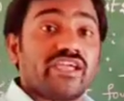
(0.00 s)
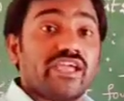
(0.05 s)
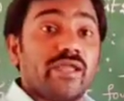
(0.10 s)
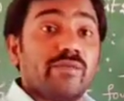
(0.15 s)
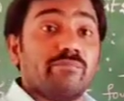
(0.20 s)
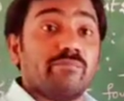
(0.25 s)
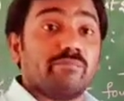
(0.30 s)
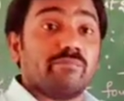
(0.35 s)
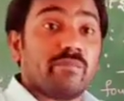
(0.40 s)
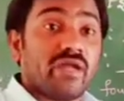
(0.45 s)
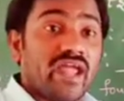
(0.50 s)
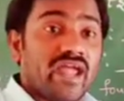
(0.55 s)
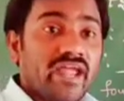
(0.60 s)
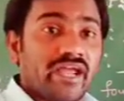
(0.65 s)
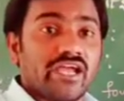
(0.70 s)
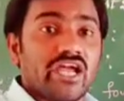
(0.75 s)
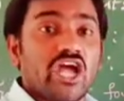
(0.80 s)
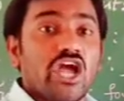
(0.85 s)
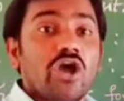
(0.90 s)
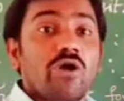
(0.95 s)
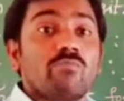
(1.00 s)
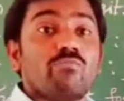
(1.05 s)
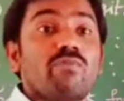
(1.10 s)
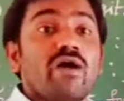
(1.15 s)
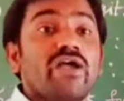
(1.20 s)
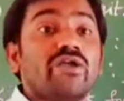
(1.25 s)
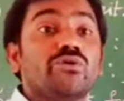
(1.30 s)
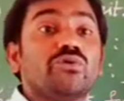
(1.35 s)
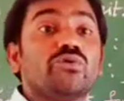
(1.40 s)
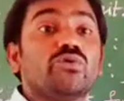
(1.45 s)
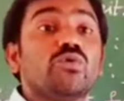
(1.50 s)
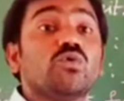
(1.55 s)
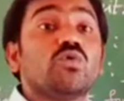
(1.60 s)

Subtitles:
can make by